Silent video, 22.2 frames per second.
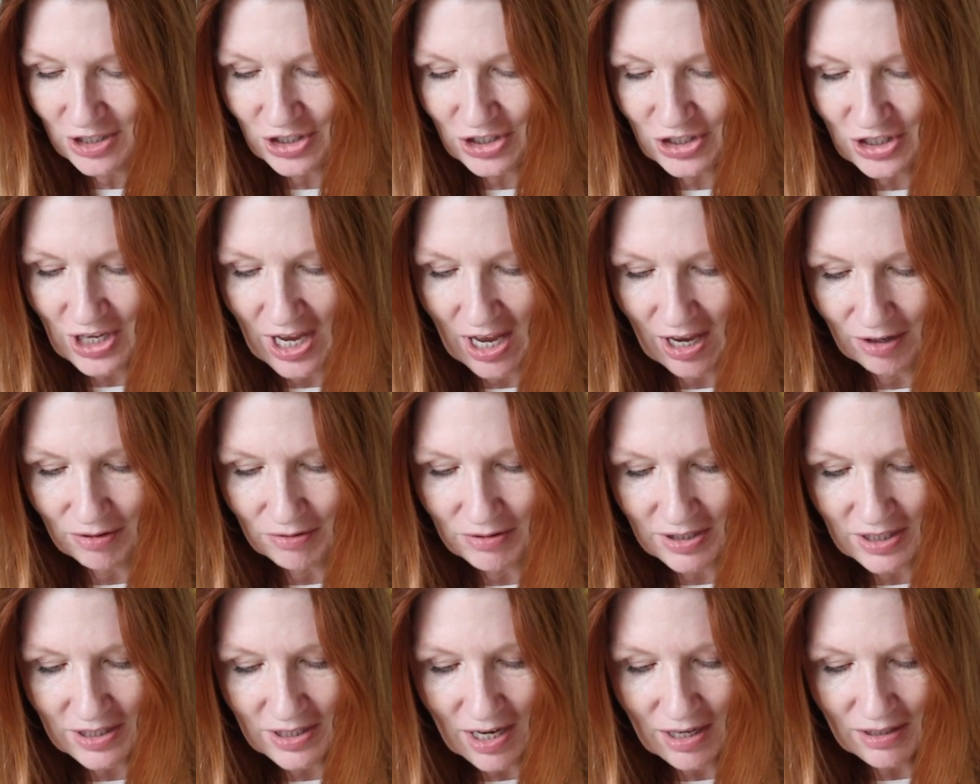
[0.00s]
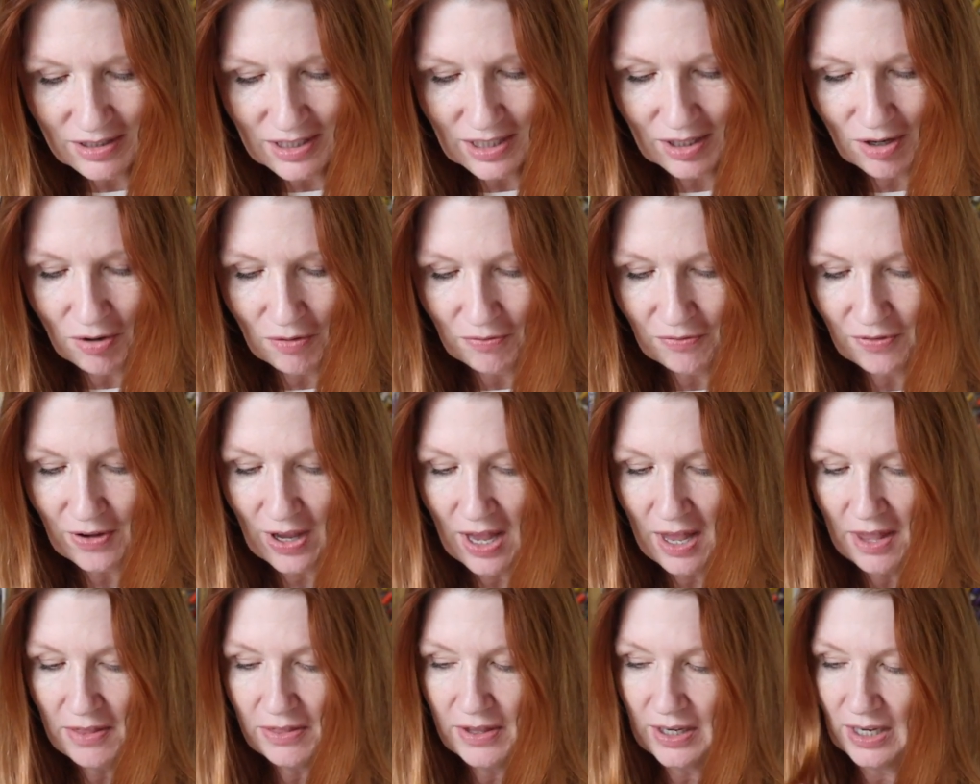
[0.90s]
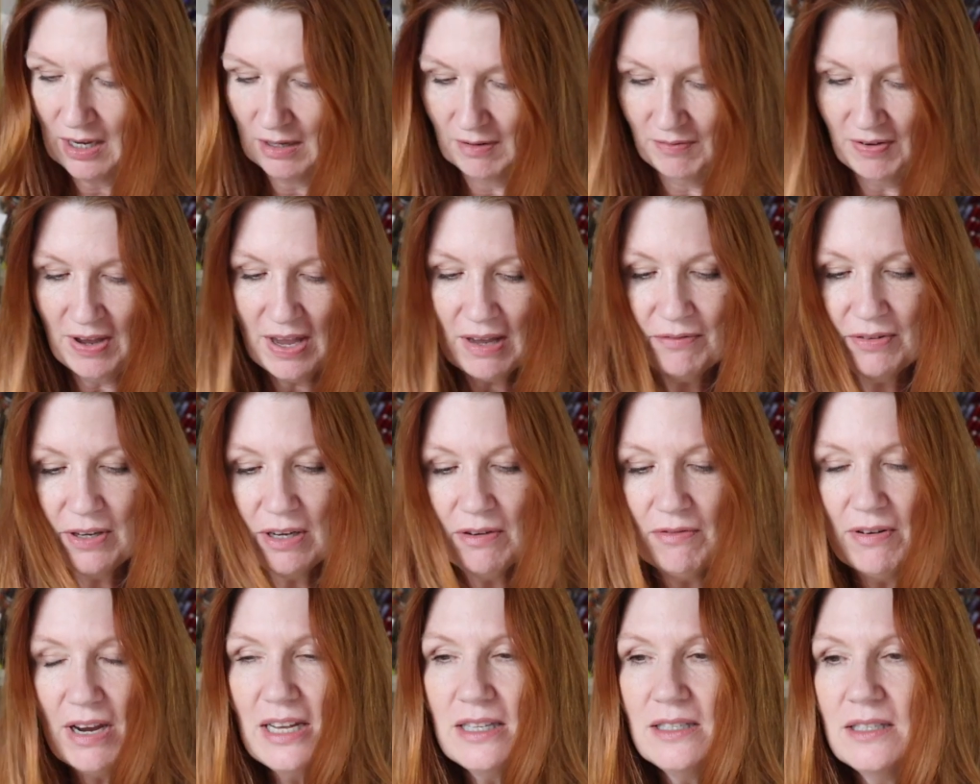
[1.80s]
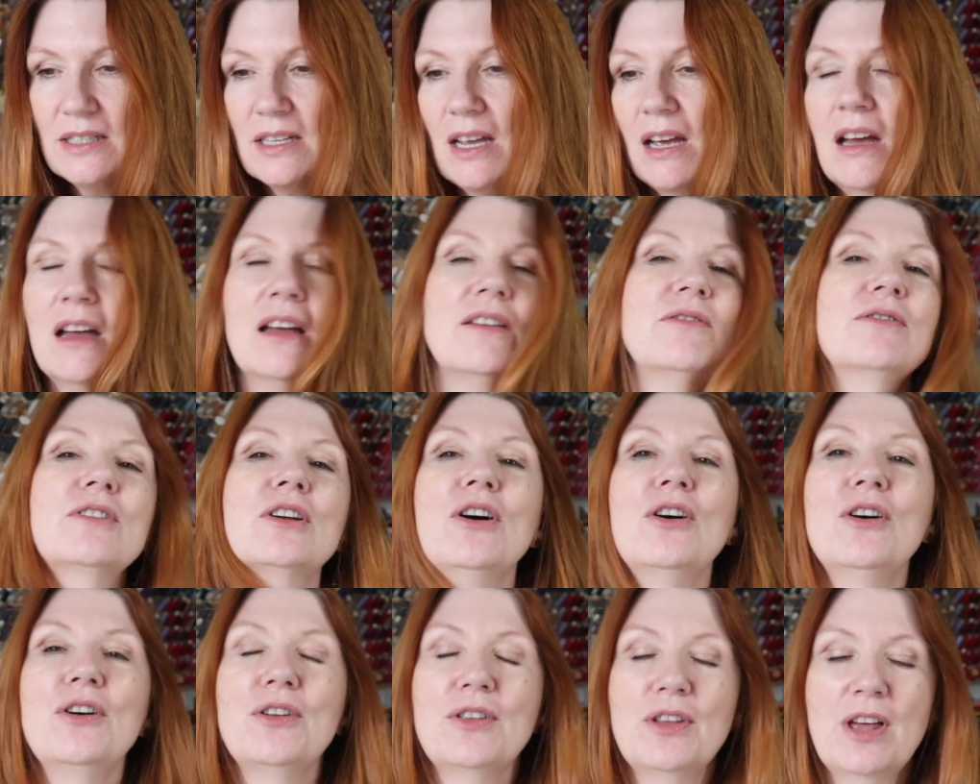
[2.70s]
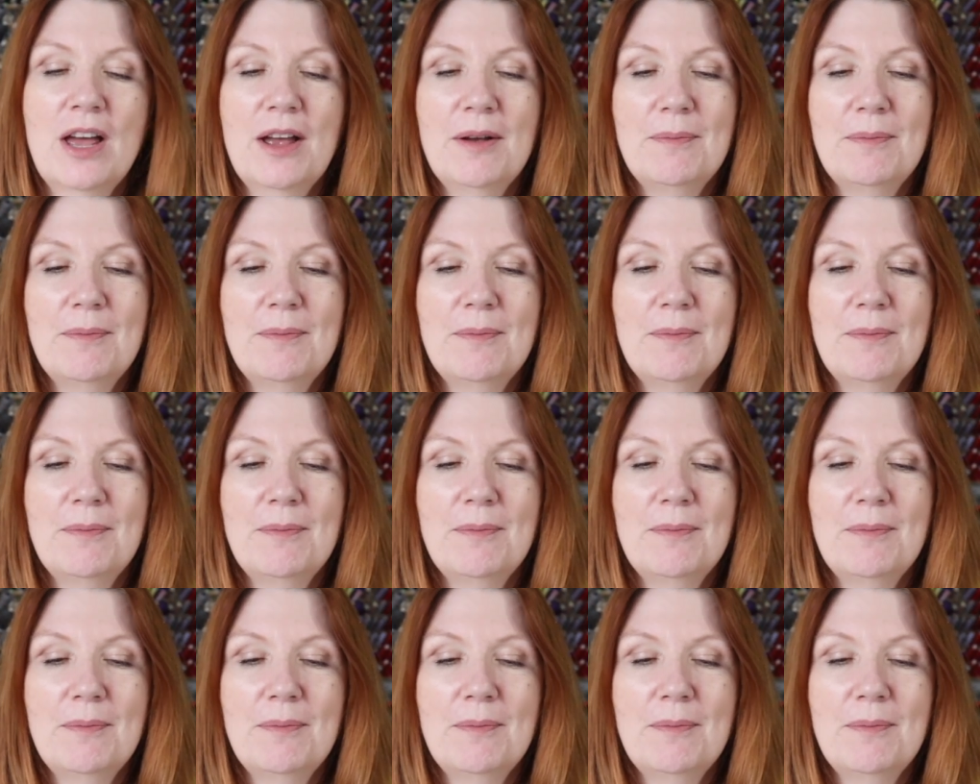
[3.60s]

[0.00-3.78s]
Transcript: So starting off at the kind of heavier end, I've got